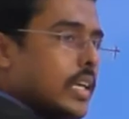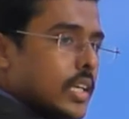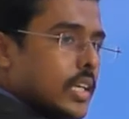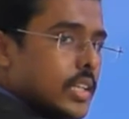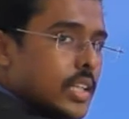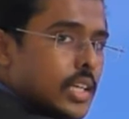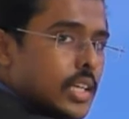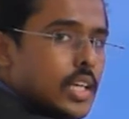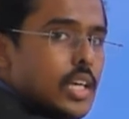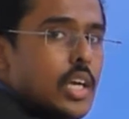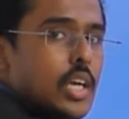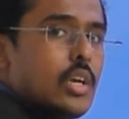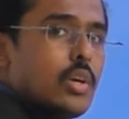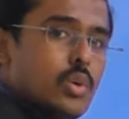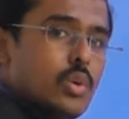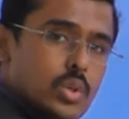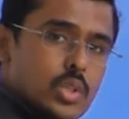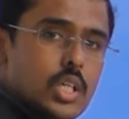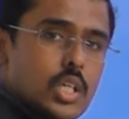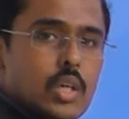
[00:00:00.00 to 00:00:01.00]
in the
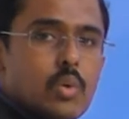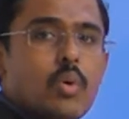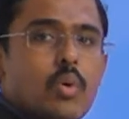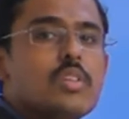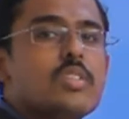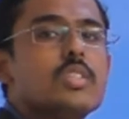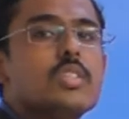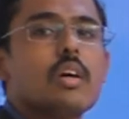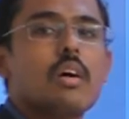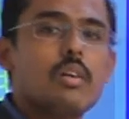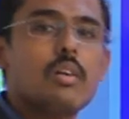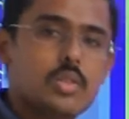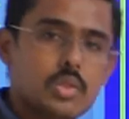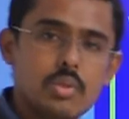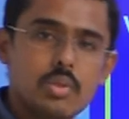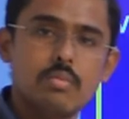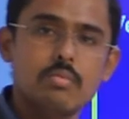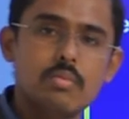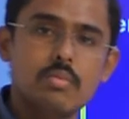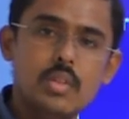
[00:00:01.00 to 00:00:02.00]
2G and 1G
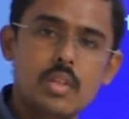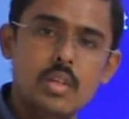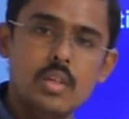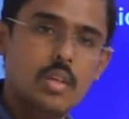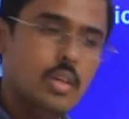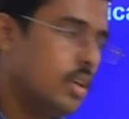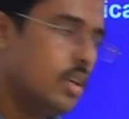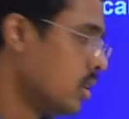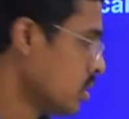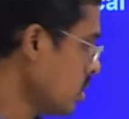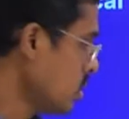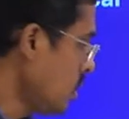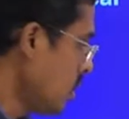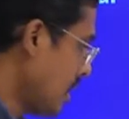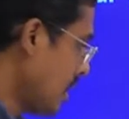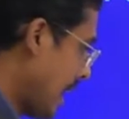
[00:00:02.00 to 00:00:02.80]
also. So